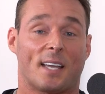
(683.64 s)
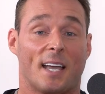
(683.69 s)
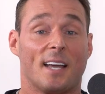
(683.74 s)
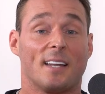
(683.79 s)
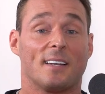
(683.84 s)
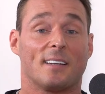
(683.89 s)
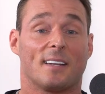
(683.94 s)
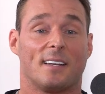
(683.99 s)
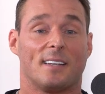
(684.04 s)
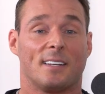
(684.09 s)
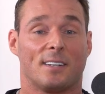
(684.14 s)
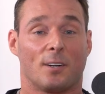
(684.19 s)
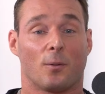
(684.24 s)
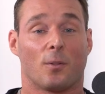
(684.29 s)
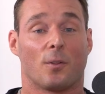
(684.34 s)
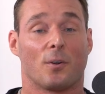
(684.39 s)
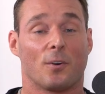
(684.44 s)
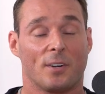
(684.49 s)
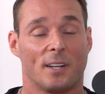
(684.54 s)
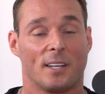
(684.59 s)
can,
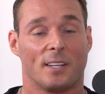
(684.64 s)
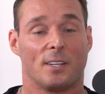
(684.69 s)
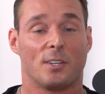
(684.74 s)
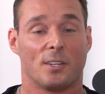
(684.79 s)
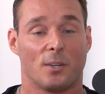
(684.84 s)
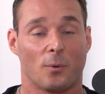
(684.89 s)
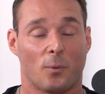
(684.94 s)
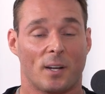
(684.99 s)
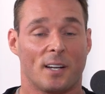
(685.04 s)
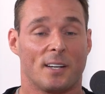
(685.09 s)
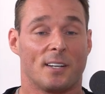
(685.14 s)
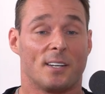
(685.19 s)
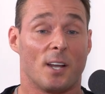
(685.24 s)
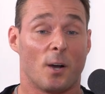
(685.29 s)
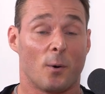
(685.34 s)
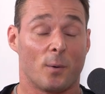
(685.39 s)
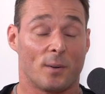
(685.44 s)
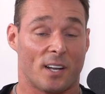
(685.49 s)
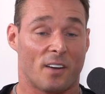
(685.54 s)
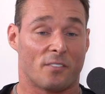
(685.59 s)
learn it. You want to
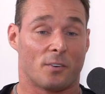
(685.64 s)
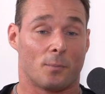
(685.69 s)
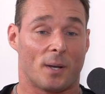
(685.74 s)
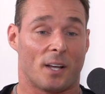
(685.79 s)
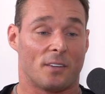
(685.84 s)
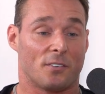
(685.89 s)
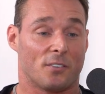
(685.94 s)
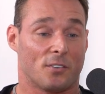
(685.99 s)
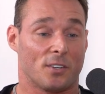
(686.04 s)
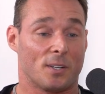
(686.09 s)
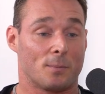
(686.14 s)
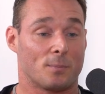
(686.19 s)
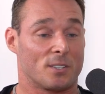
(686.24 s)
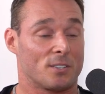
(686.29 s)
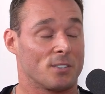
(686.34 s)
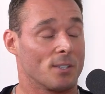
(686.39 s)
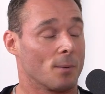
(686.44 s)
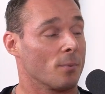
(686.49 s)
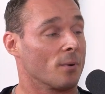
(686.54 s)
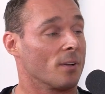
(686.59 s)
know enough about sleep to
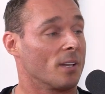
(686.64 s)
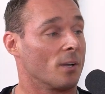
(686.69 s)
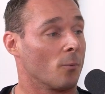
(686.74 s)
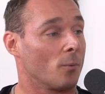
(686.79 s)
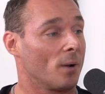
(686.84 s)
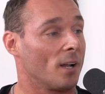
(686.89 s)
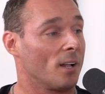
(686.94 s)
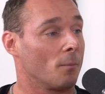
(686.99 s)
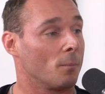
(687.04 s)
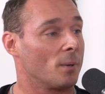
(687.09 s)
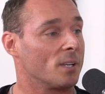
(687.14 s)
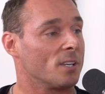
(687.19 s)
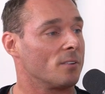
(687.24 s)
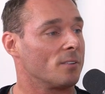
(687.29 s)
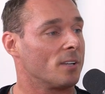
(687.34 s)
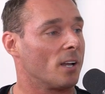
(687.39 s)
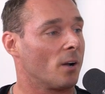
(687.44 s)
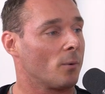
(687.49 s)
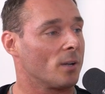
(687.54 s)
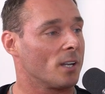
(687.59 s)
sleep really well, but
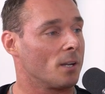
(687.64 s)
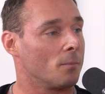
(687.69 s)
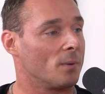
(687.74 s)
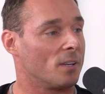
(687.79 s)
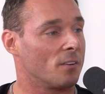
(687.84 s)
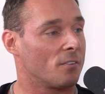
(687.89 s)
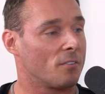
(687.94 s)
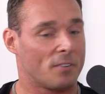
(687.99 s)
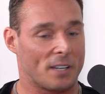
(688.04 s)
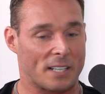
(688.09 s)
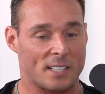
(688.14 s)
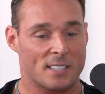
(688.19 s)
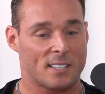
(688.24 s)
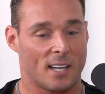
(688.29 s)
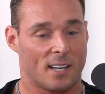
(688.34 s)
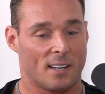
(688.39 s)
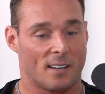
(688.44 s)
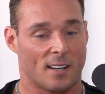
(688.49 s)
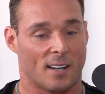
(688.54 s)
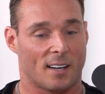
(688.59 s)
you don't want to be
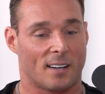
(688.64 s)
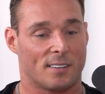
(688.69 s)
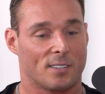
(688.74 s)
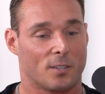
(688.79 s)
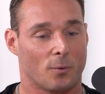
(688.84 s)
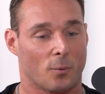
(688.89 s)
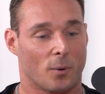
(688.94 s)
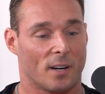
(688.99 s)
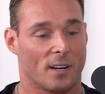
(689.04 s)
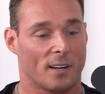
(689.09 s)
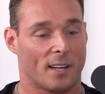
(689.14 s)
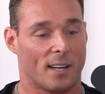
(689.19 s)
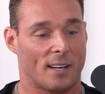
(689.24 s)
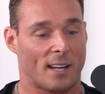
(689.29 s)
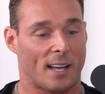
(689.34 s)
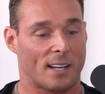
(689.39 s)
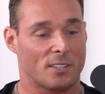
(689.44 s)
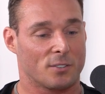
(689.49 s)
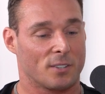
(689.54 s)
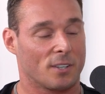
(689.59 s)
fixated on it to where it
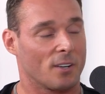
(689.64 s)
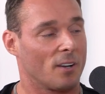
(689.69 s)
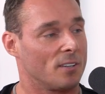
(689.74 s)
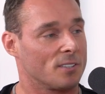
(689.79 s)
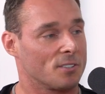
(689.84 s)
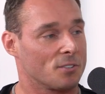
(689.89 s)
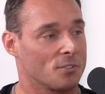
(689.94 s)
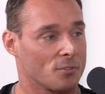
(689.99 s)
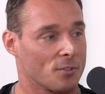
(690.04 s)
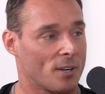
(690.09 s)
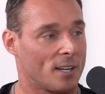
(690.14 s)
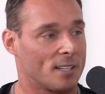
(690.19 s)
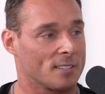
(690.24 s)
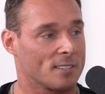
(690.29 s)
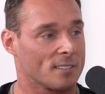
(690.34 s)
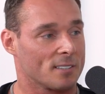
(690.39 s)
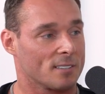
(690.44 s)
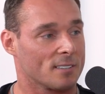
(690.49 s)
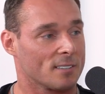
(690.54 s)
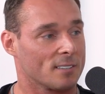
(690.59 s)
actually causes stress.